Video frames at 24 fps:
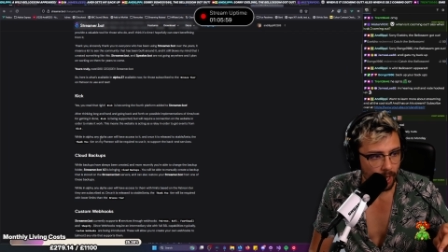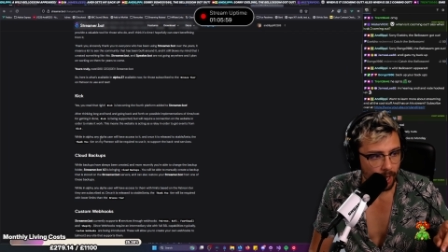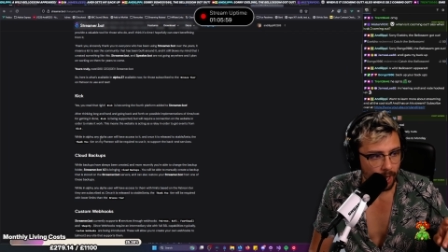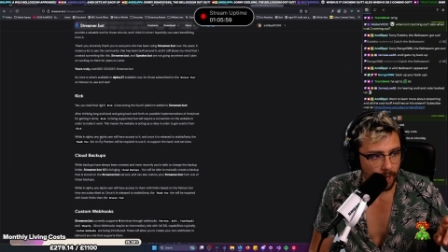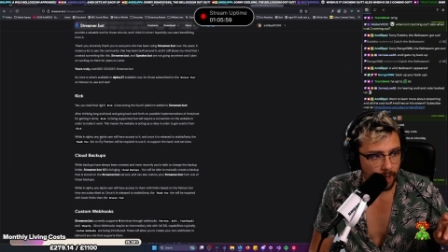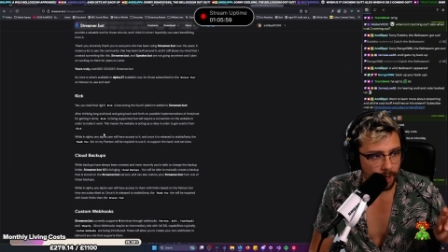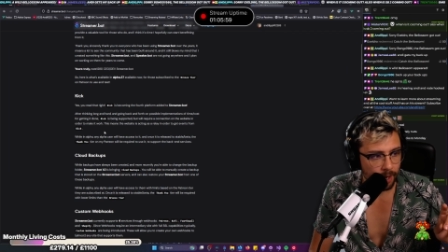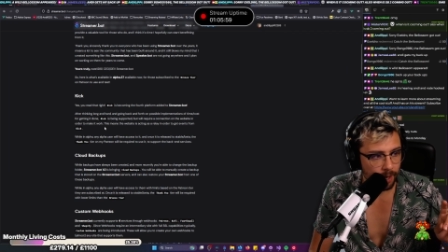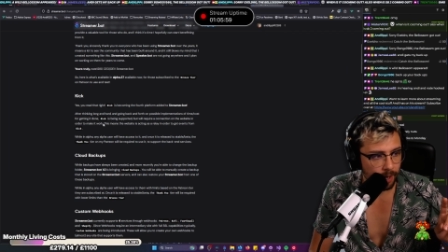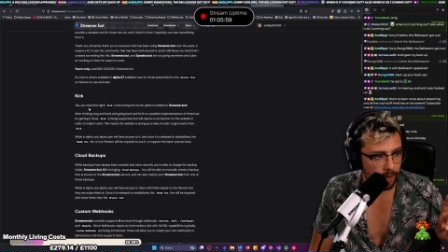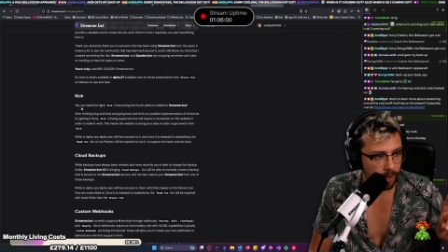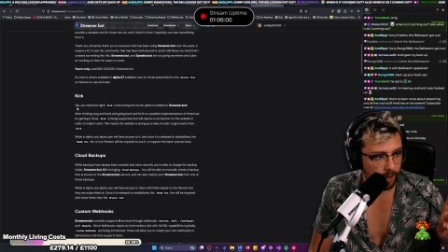
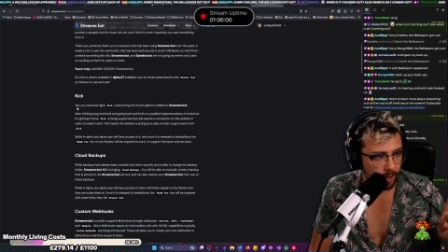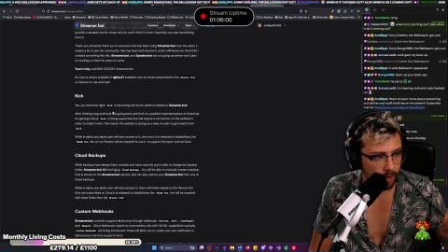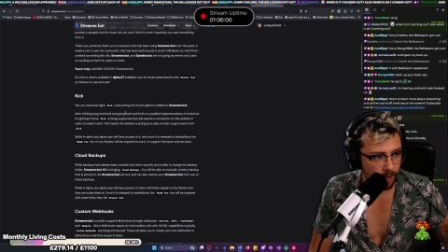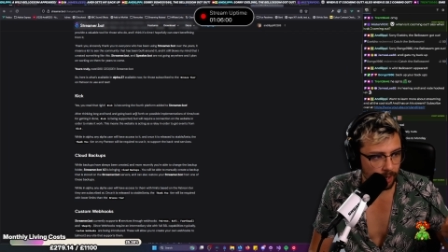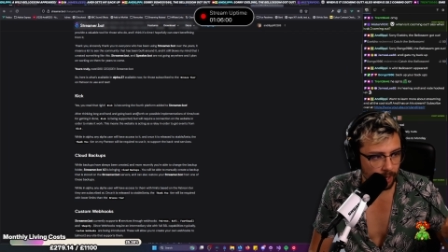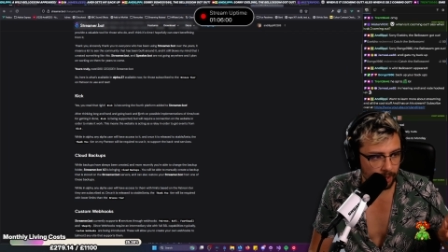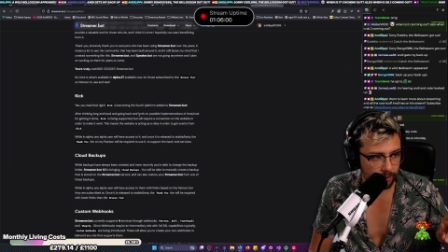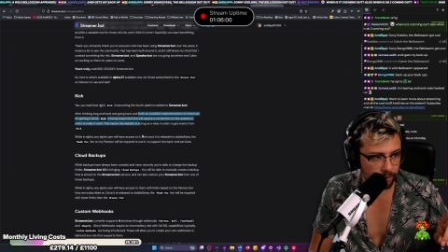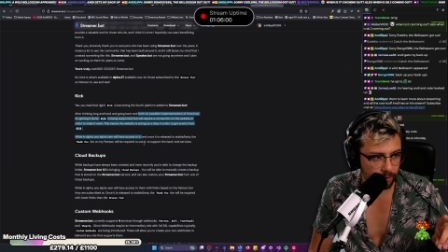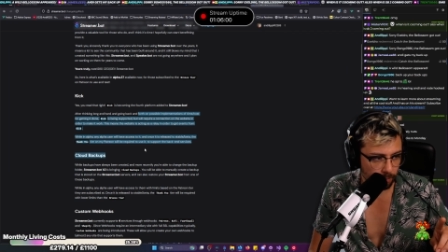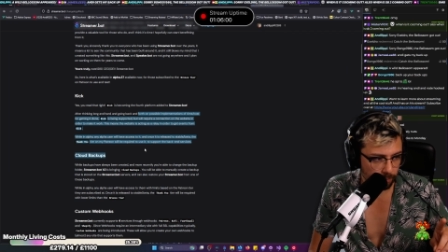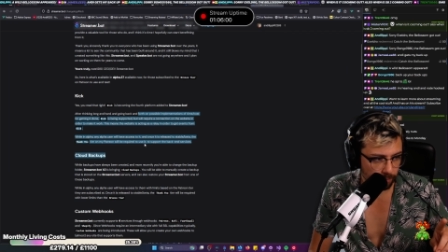
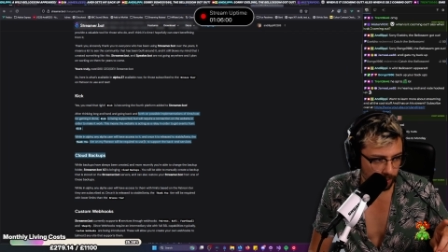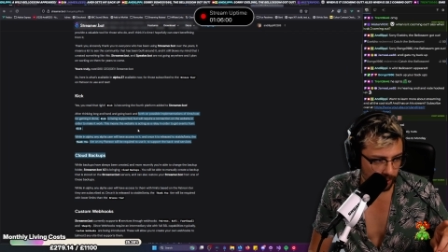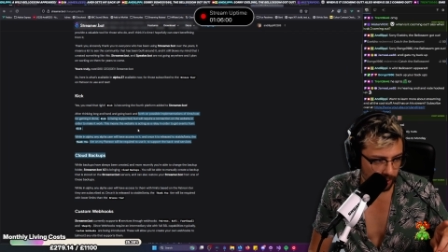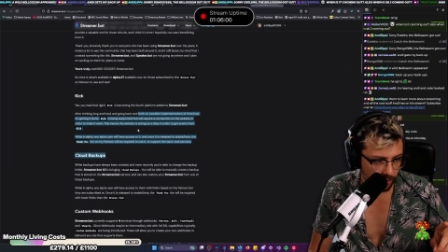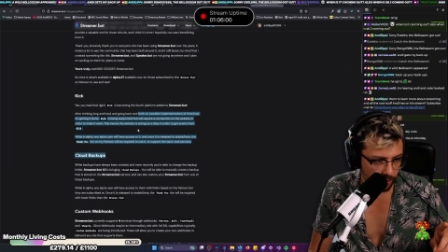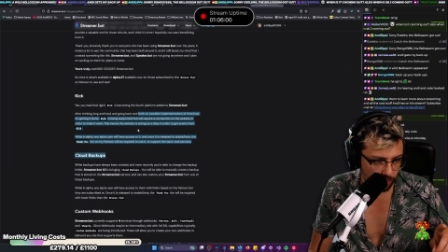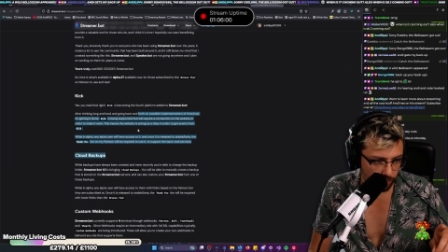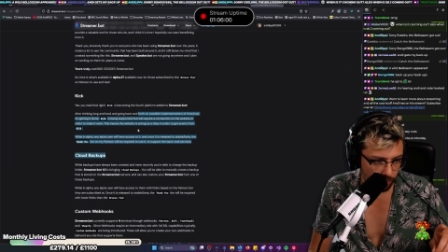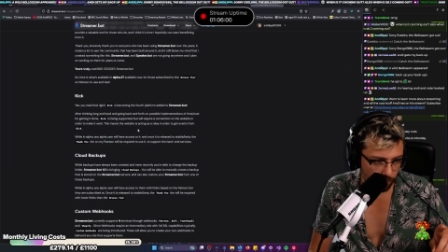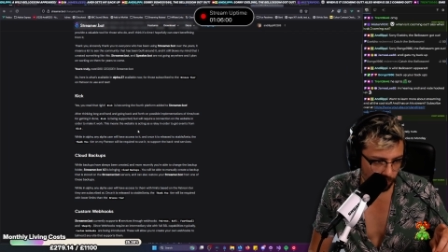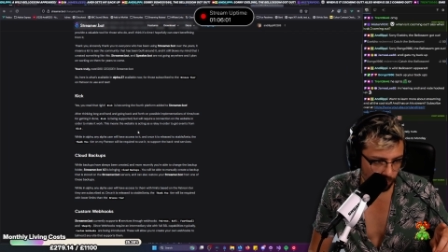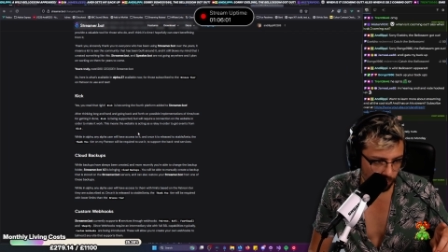I don't think
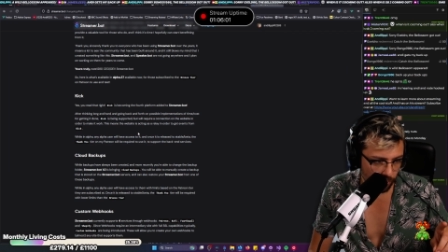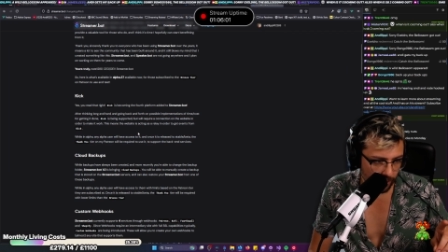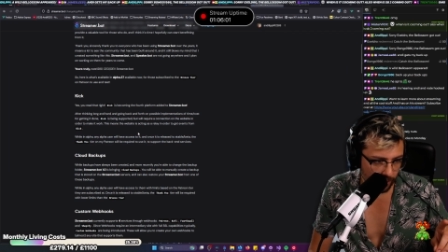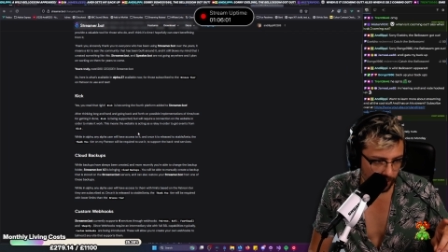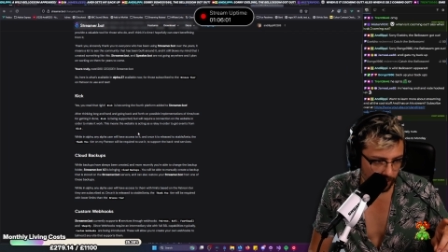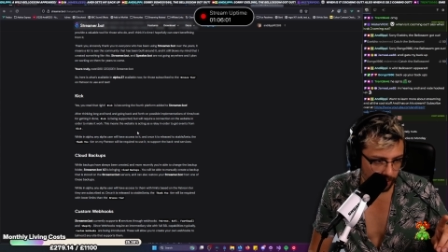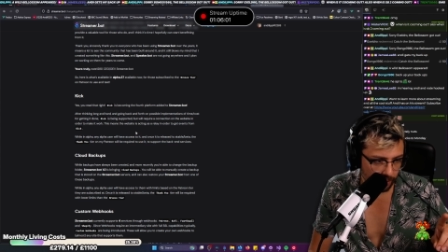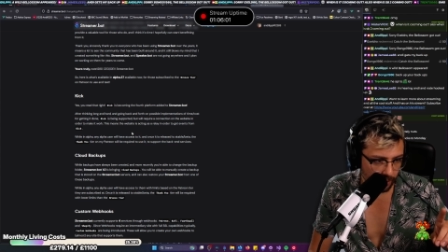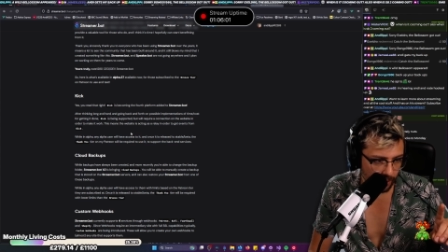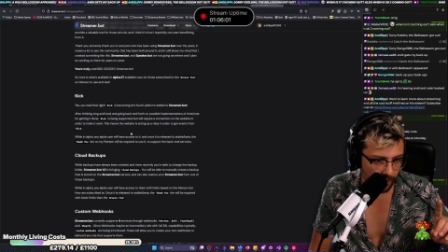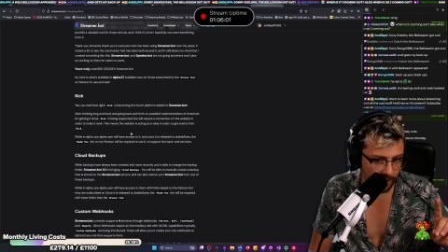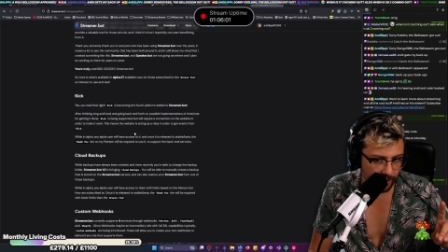it's written